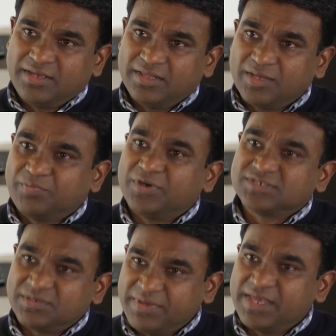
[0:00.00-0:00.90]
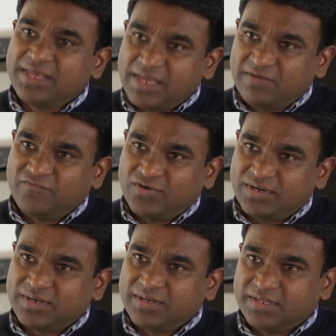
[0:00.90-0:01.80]
in the person being cared
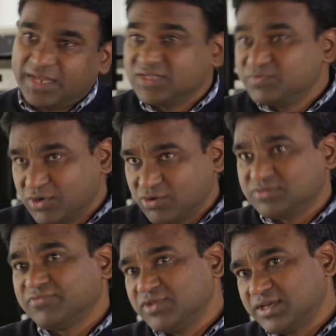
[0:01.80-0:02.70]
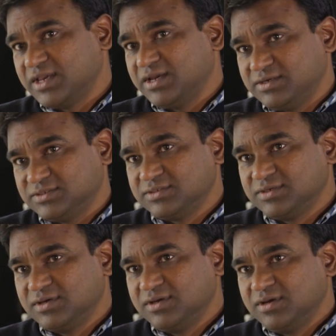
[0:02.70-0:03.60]
for, that is because of the carers.
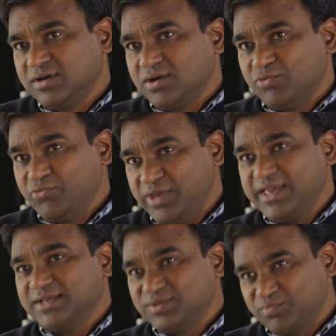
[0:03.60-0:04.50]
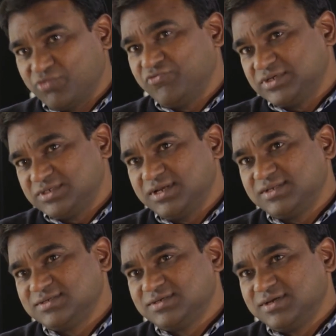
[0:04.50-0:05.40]
We as a
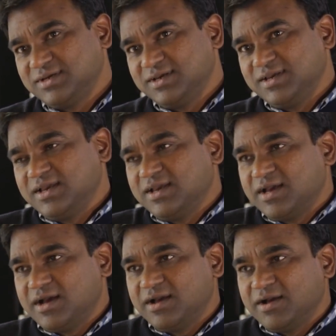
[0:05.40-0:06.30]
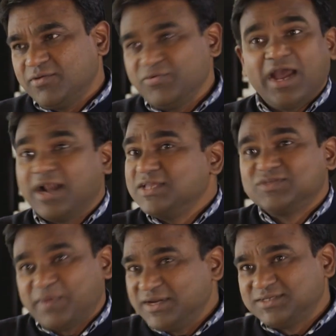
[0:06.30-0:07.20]
professionals, we hardly
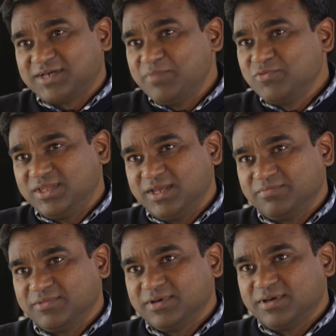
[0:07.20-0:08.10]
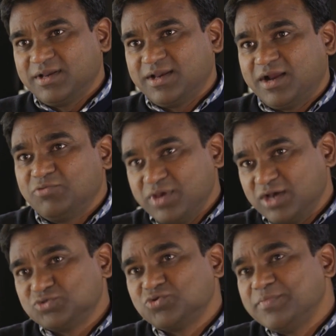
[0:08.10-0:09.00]
spend a time with them and we
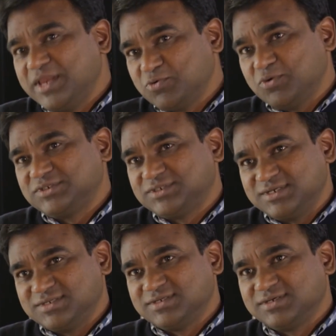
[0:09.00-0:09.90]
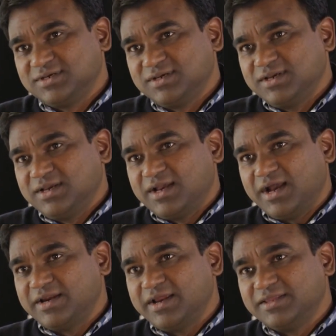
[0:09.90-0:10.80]
ask so many questions.
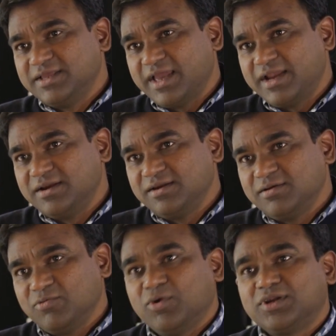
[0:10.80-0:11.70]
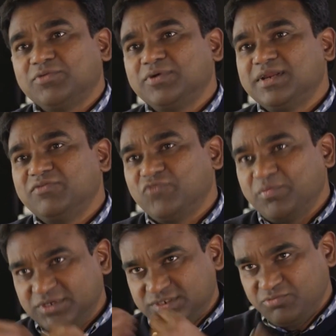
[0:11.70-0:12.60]
And at the end, whatever
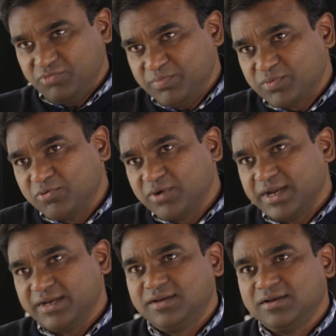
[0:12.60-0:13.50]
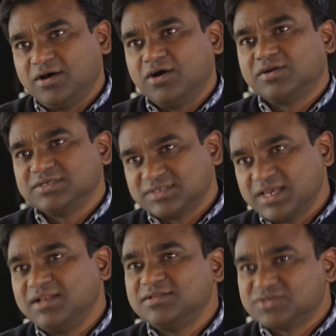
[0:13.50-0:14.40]
information we provide or
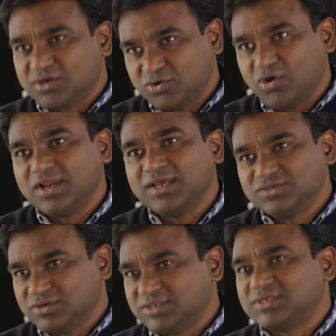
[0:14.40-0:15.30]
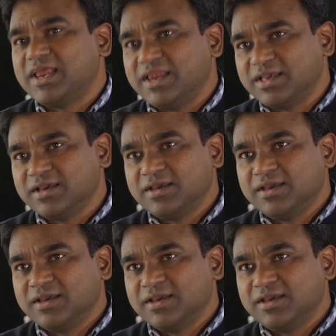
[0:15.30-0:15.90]
skills or knowledge or training,